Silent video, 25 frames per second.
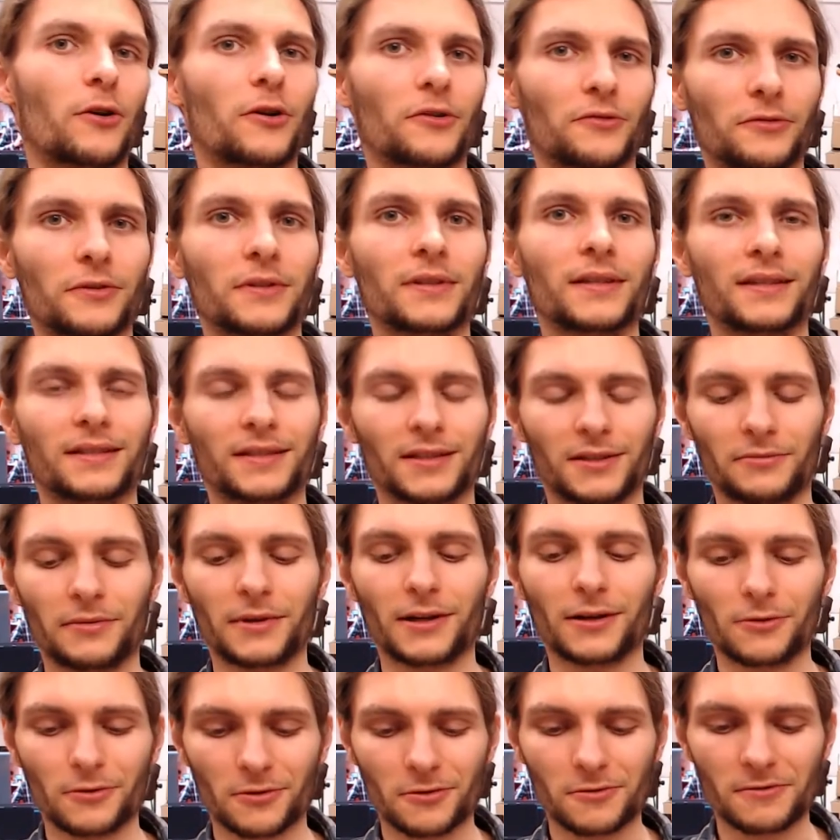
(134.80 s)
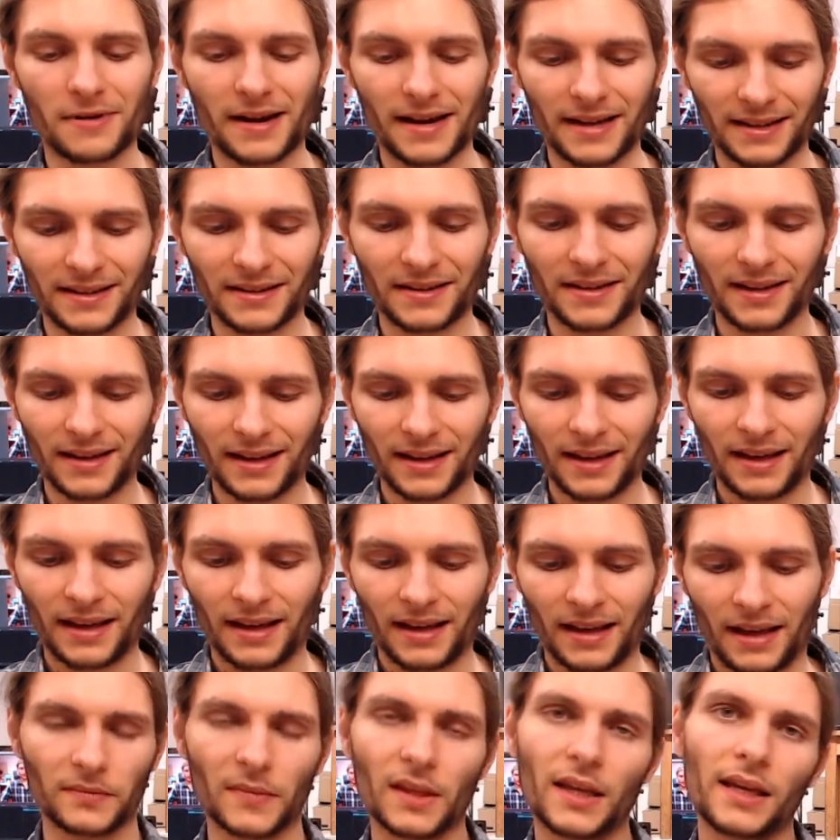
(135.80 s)
confident it will look great.
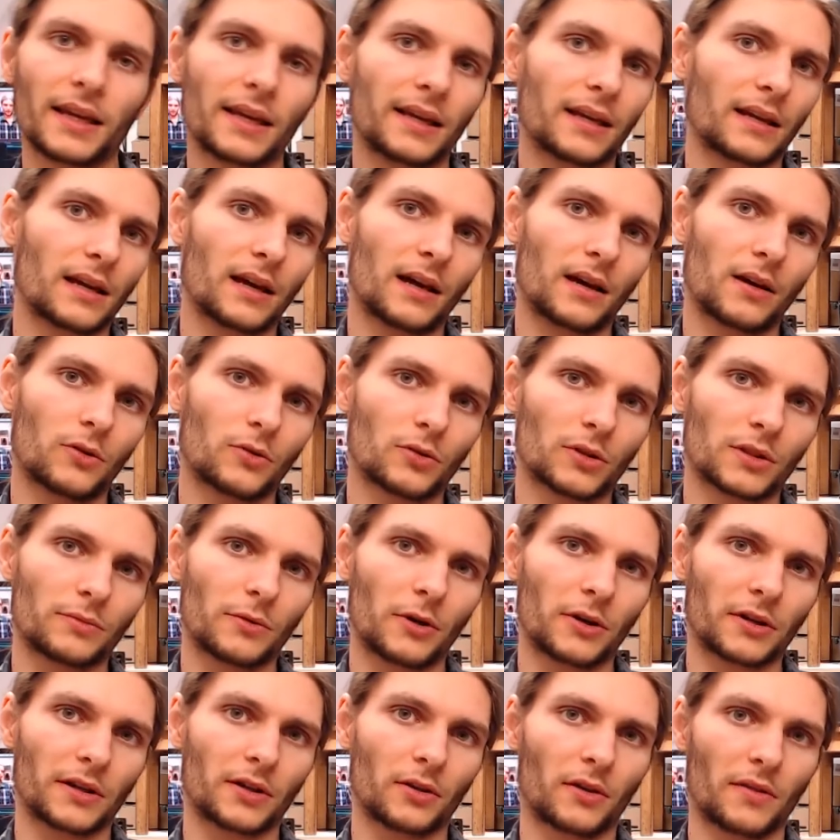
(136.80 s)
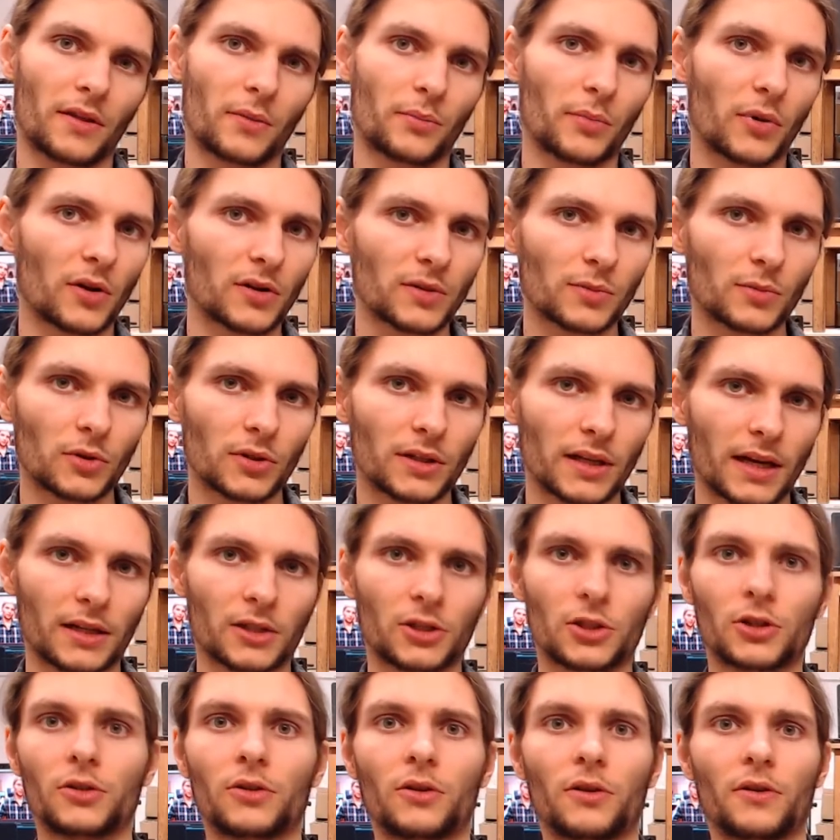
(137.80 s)
Inka, who's working on the
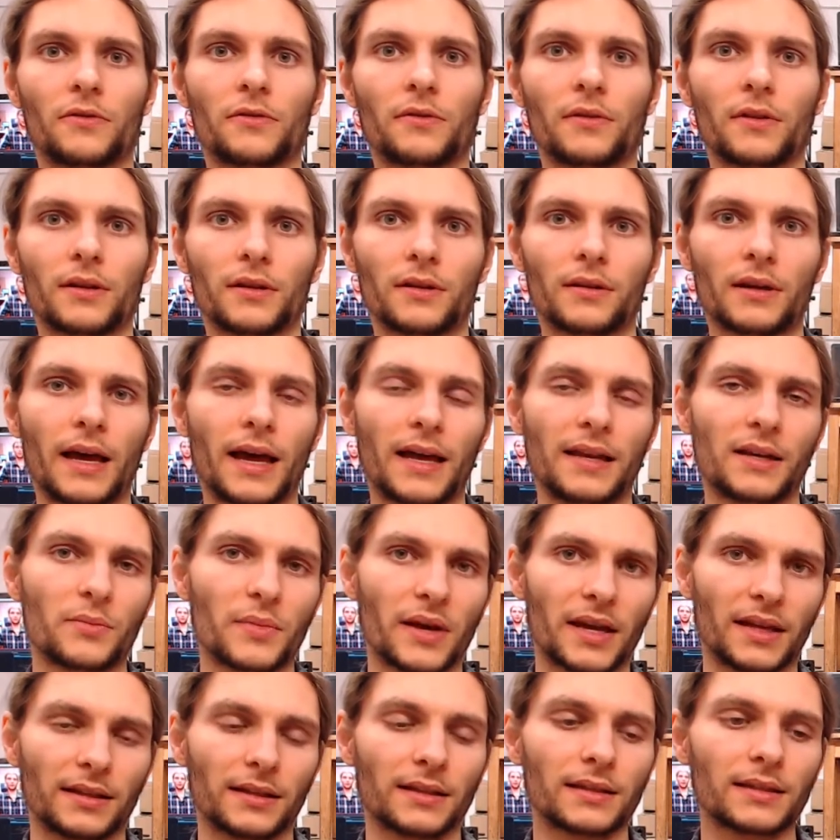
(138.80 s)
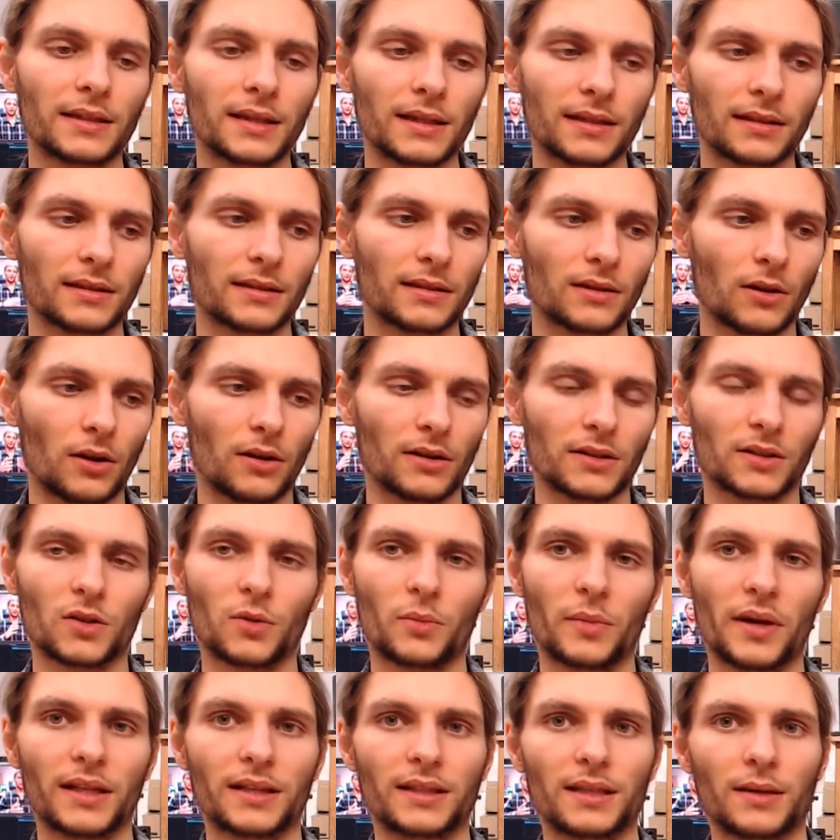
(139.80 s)
post-production of the animated scenes,
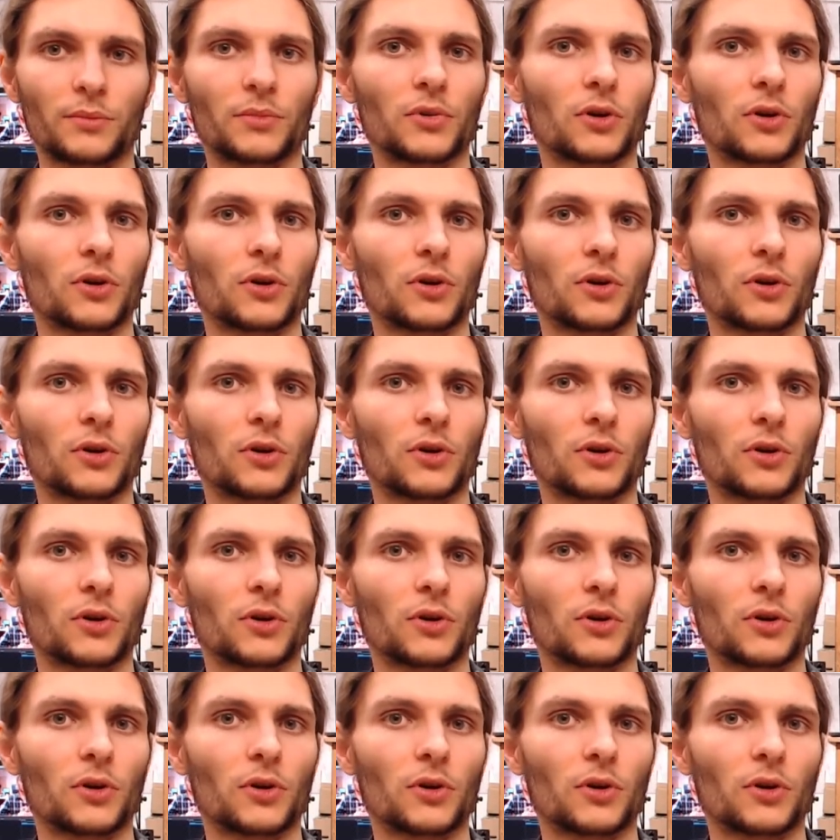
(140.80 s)
also made some